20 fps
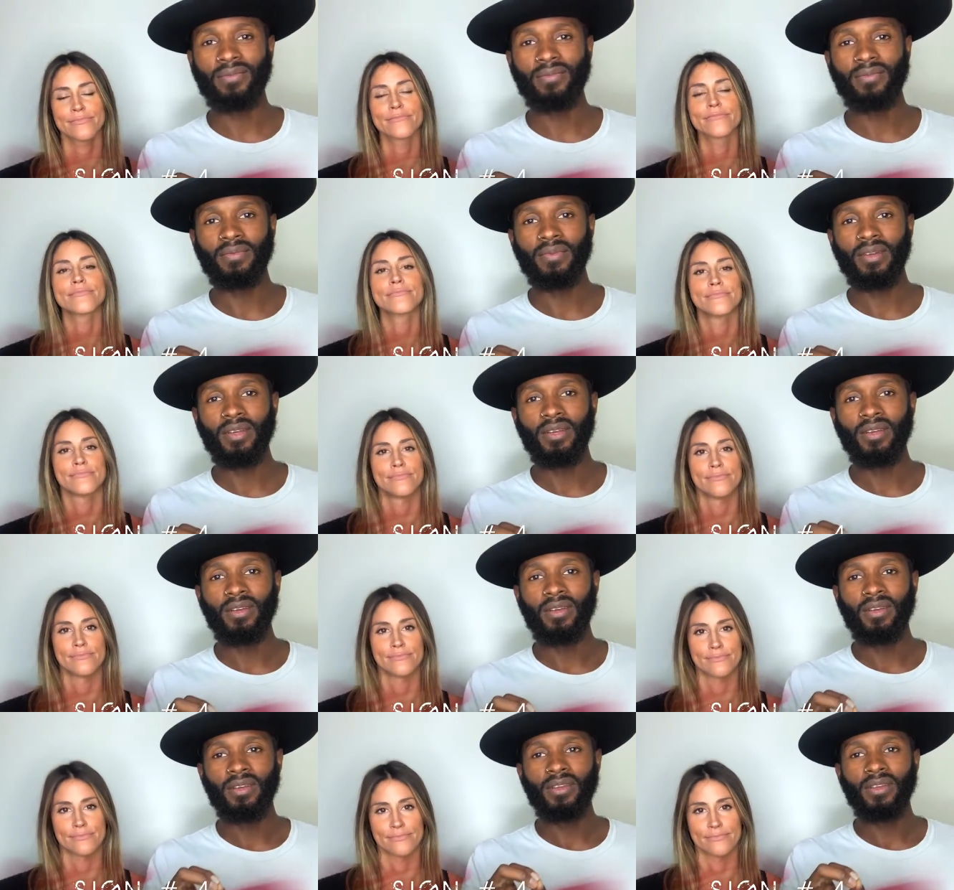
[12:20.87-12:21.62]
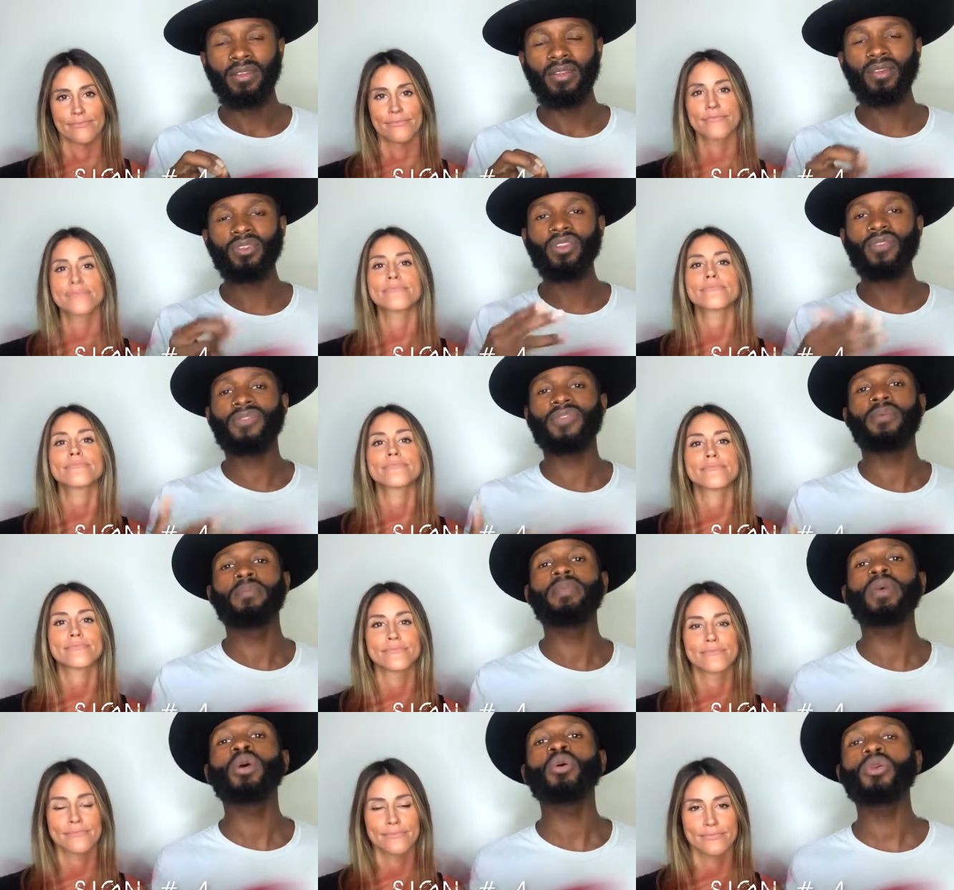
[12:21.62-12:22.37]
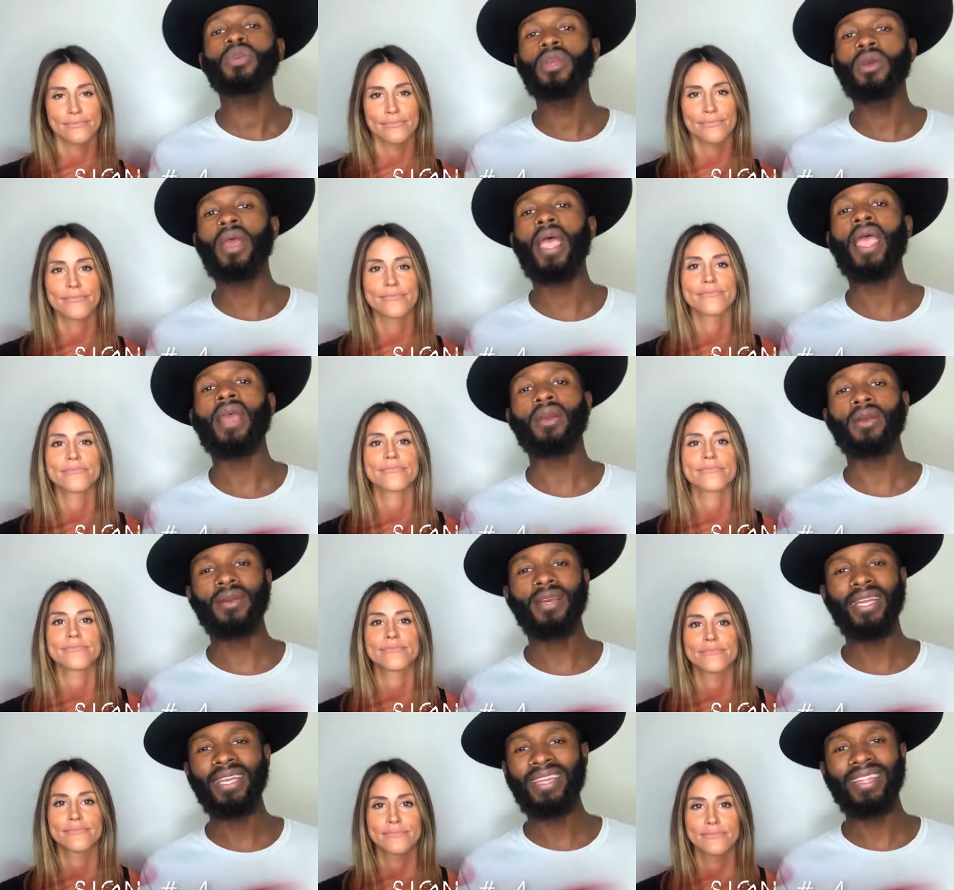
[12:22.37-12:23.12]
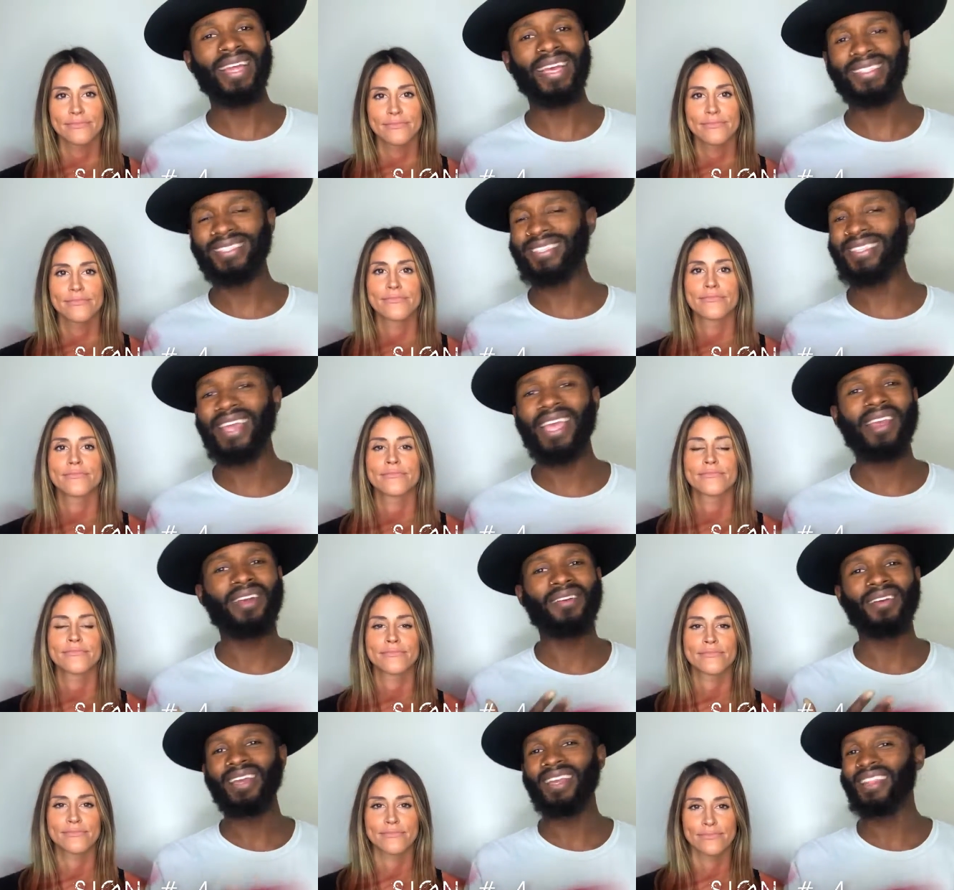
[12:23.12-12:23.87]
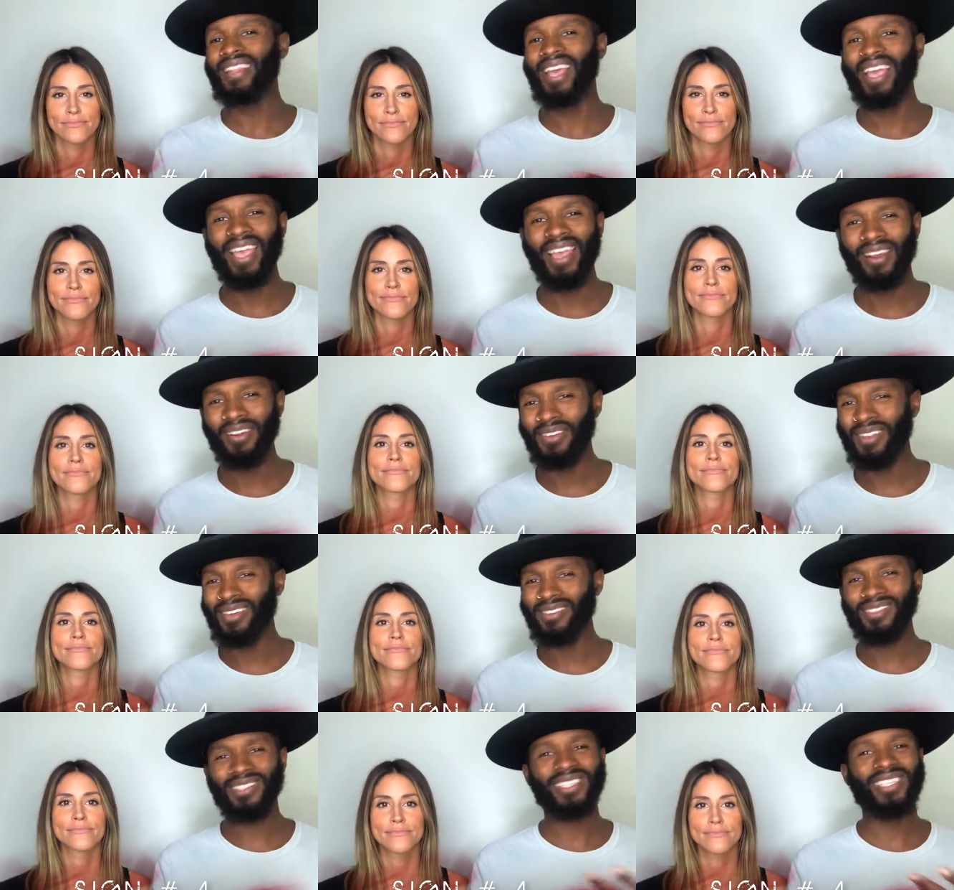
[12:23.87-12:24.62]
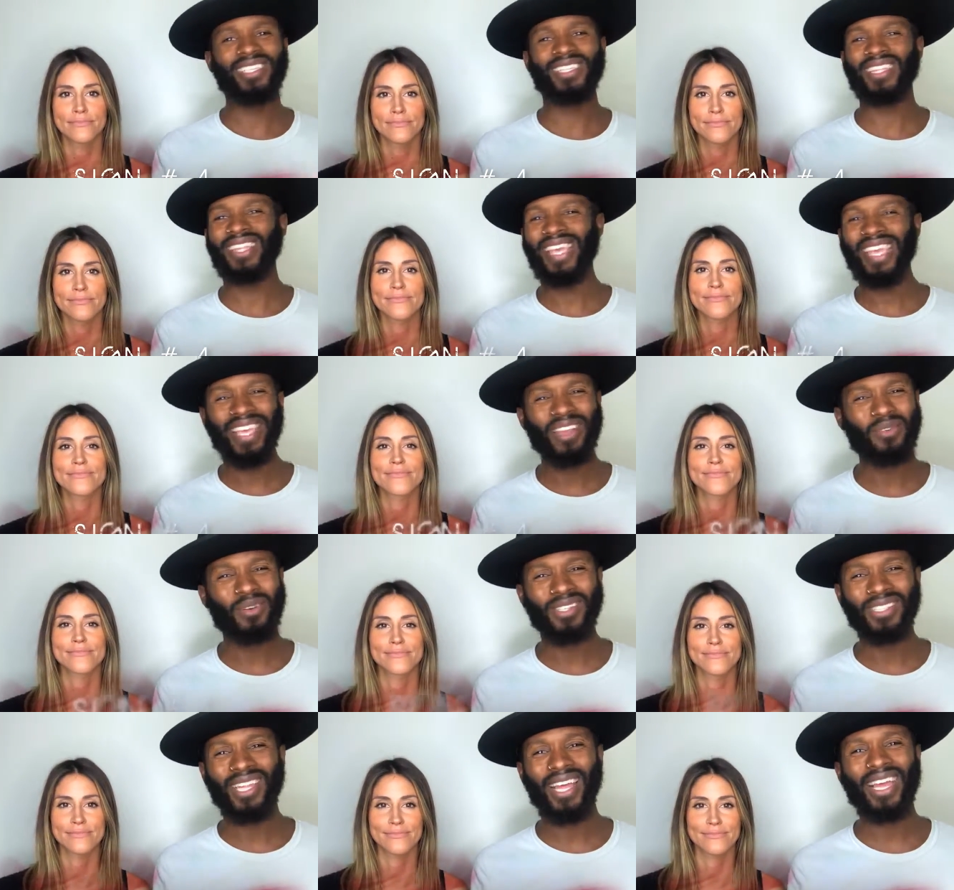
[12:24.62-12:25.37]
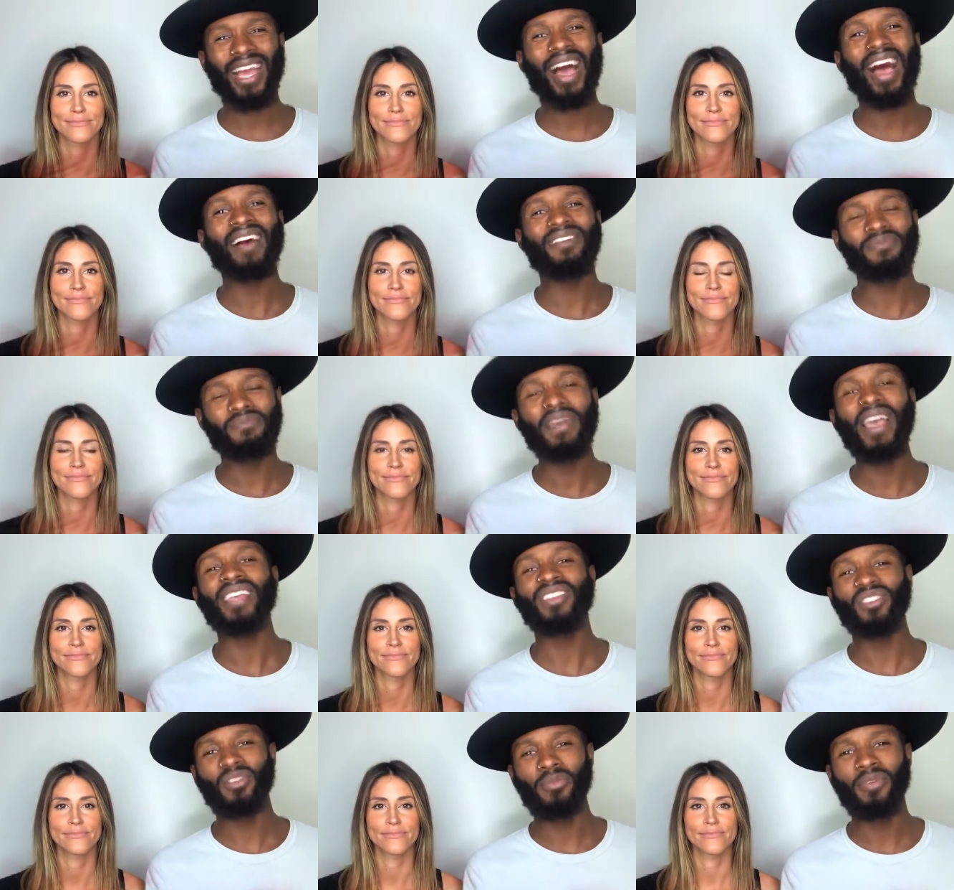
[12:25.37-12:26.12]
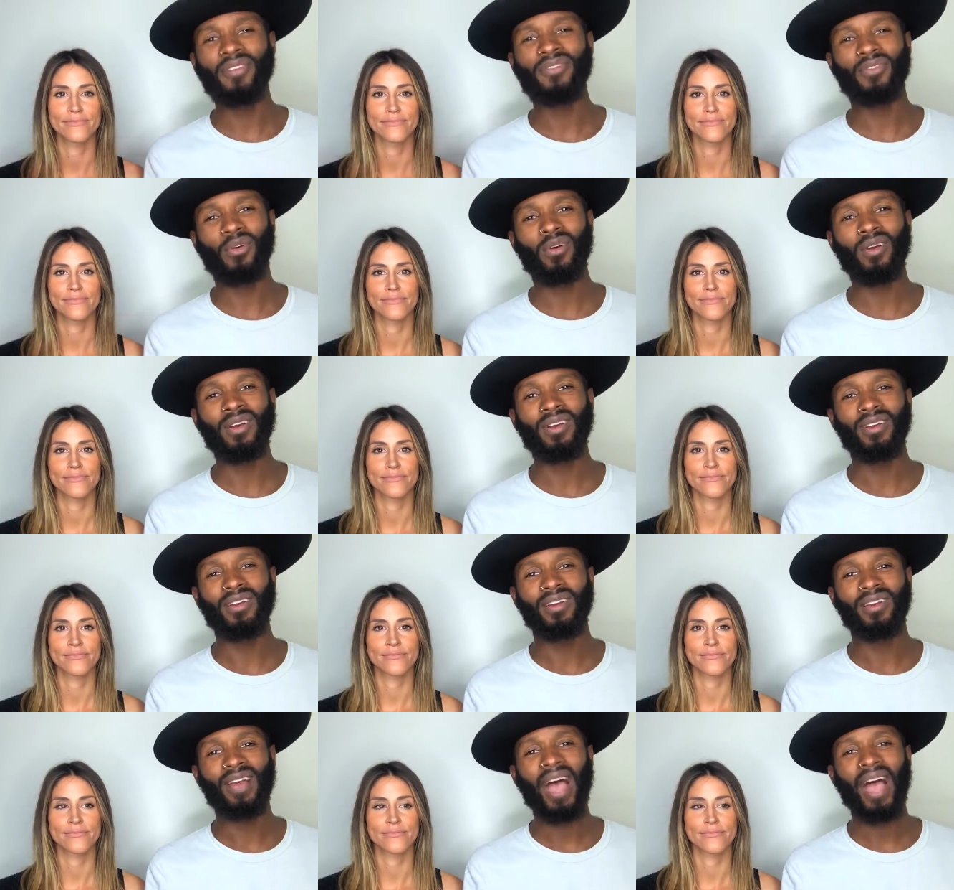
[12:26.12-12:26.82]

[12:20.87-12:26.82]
Speaker 1: Mm-hmm. There's a familiarity that's there in the air. There's this thing where it's like, I've met you before.